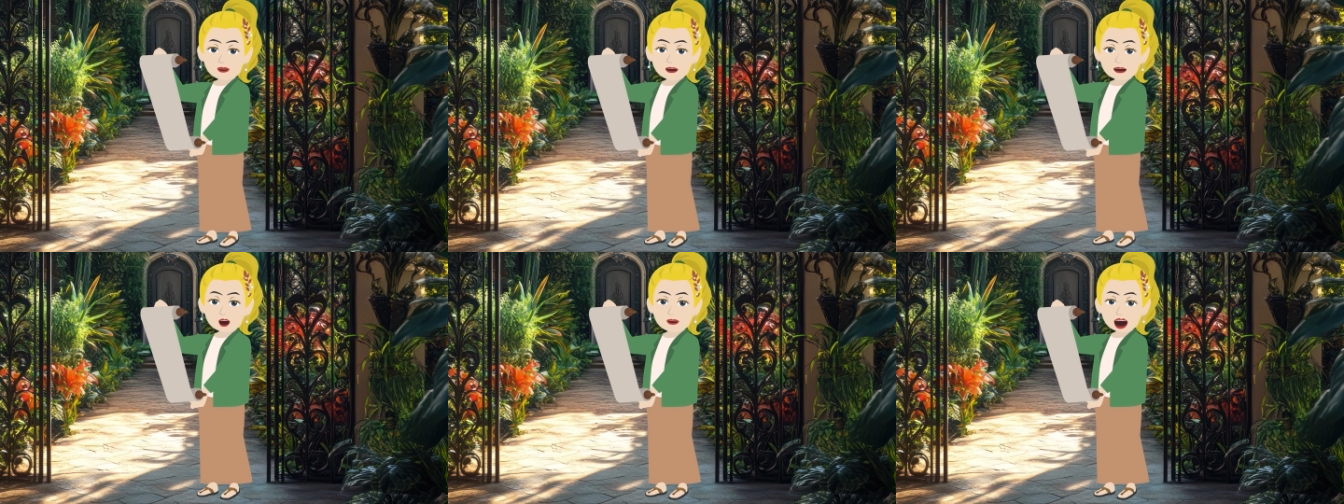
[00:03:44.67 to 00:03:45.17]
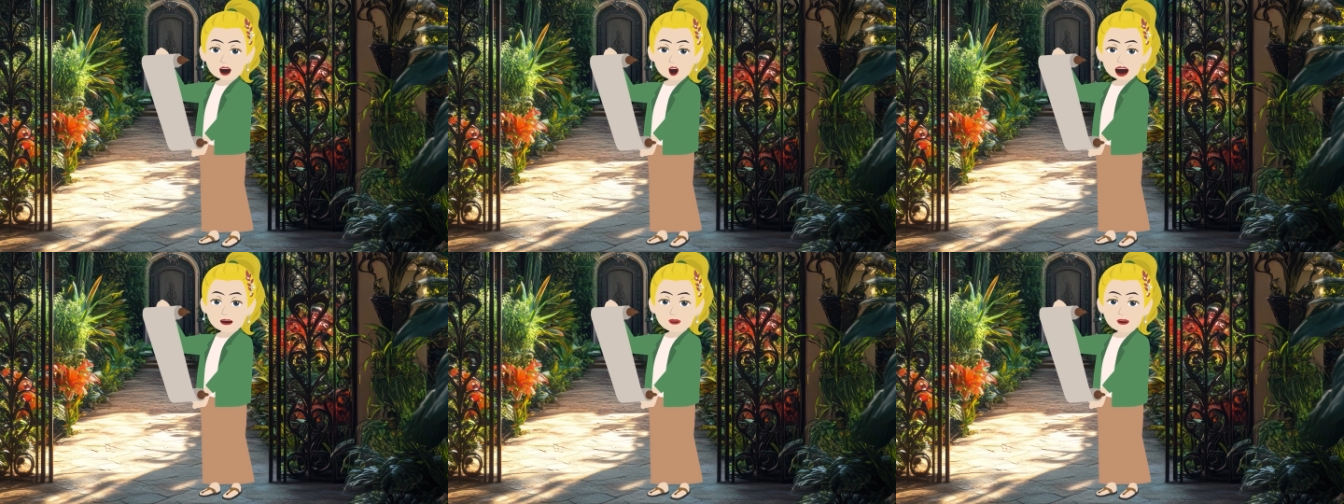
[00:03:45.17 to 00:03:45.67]
They
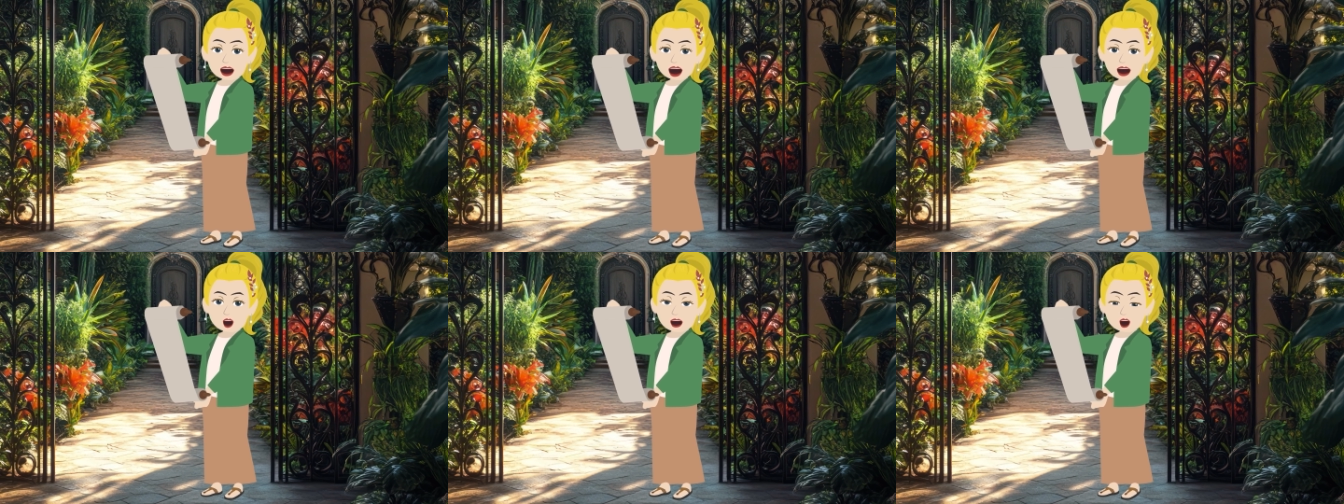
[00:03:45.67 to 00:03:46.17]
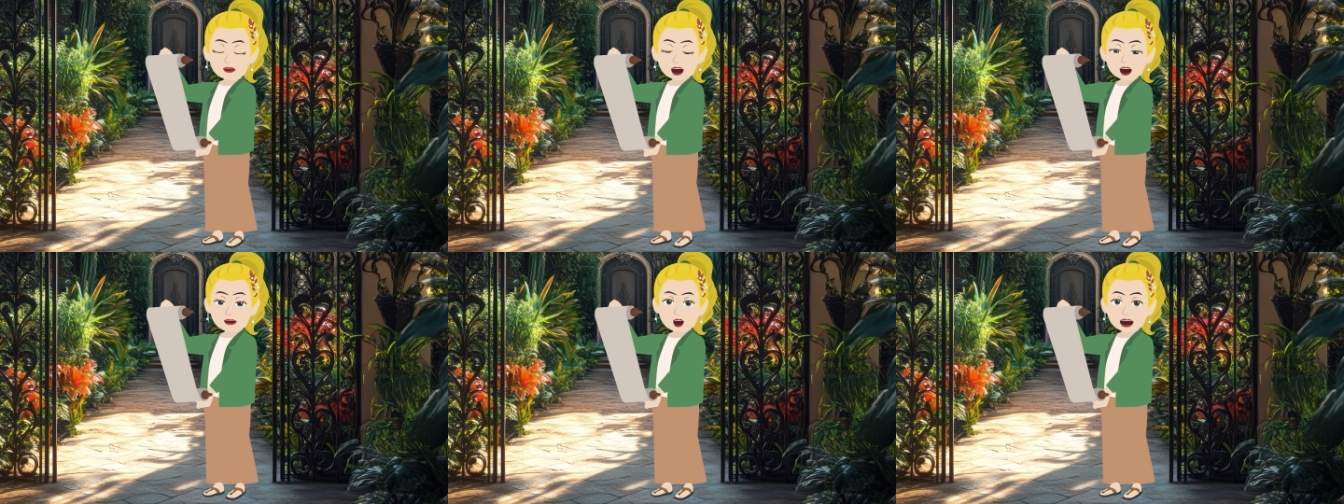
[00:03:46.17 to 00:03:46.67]
formulate opinions about
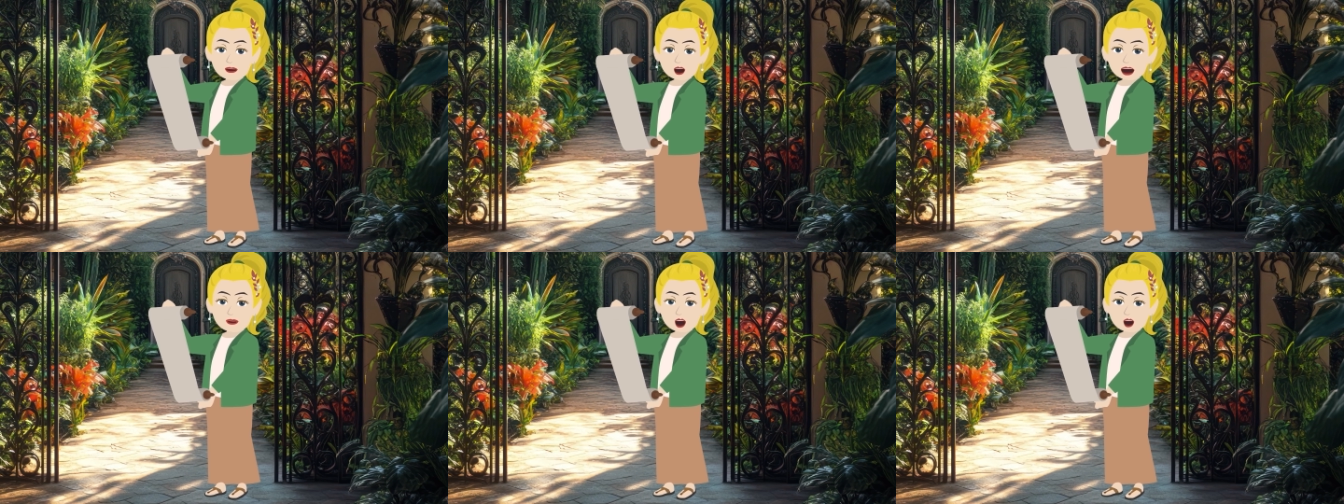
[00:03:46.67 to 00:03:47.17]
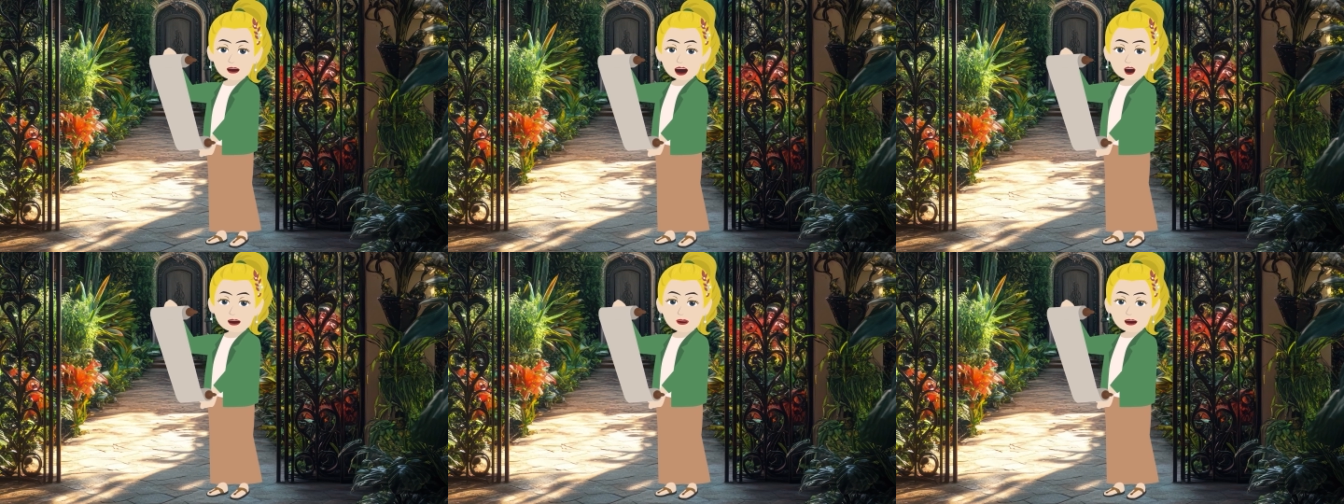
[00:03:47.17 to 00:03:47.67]
things that have nothing to do
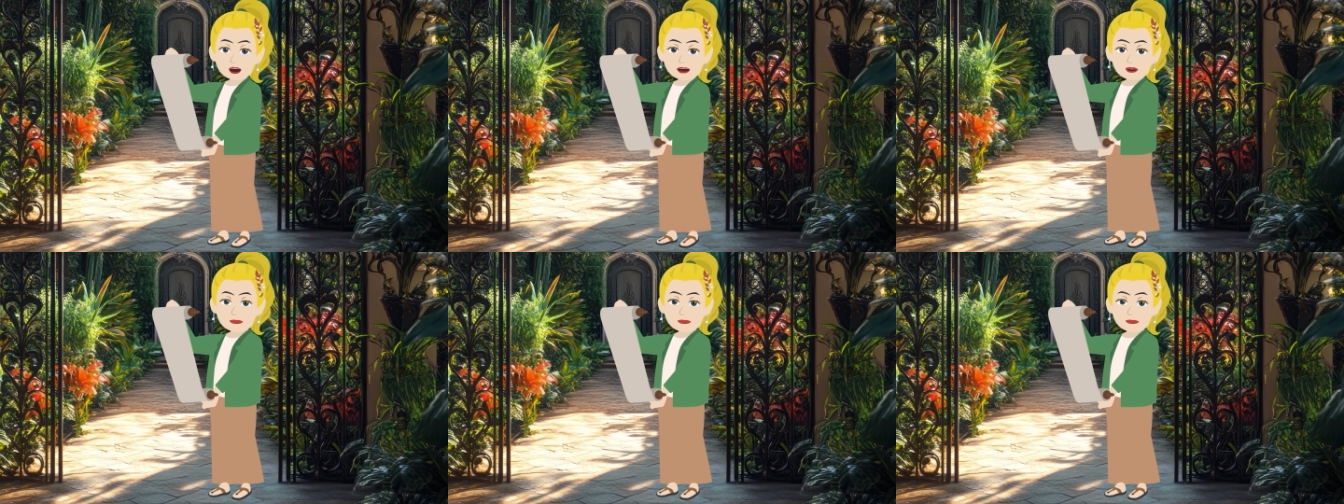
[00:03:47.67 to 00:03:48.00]
with them,